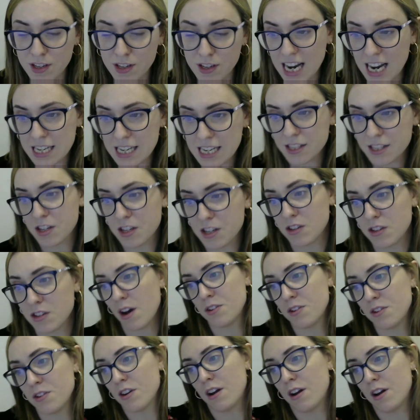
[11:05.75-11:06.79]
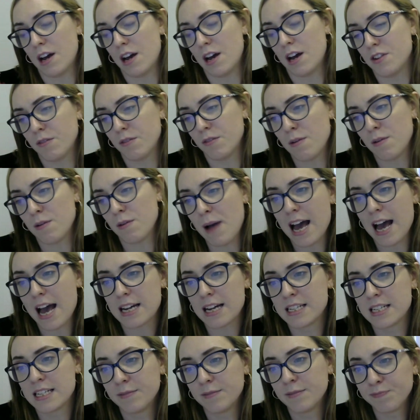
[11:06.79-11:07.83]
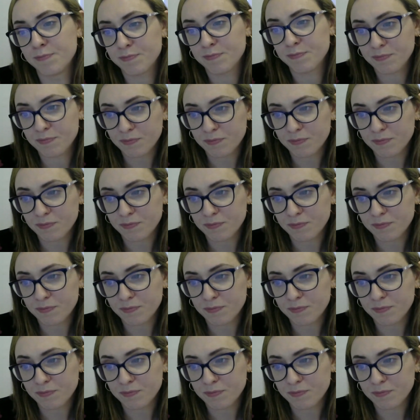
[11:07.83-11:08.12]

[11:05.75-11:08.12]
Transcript: sentenced under remand.